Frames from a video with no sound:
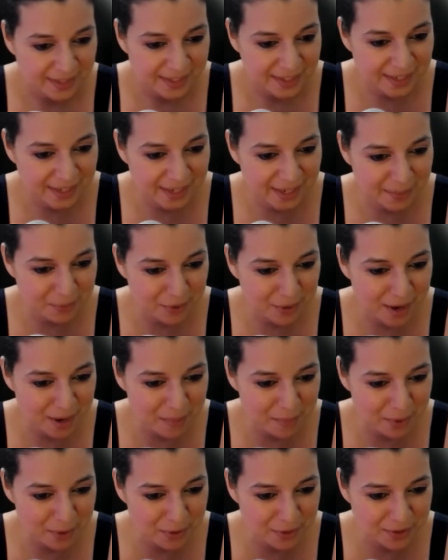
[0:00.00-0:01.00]
Uh,
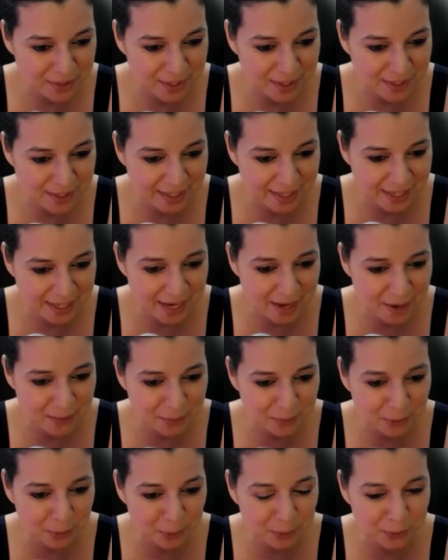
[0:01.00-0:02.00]
Brian Beard says, the
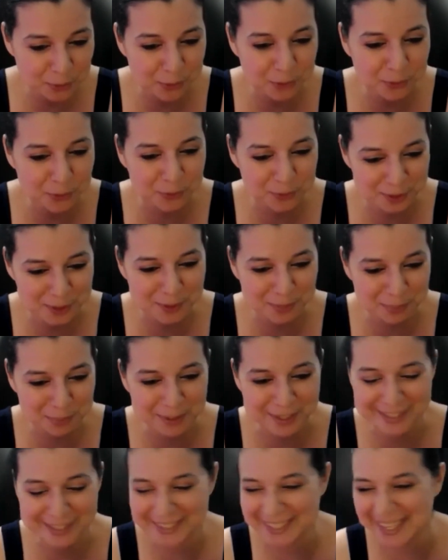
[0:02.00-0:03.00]
Count don't use
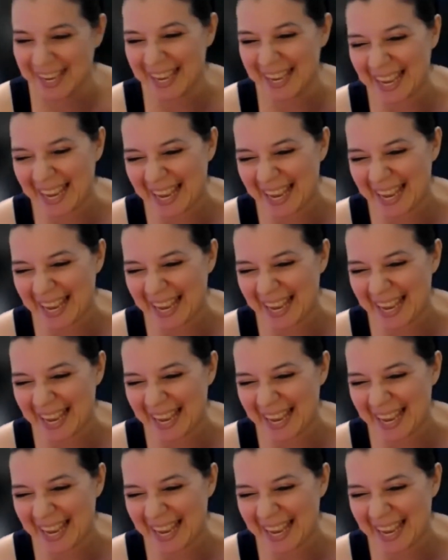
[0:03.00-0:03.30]
Vistaprint.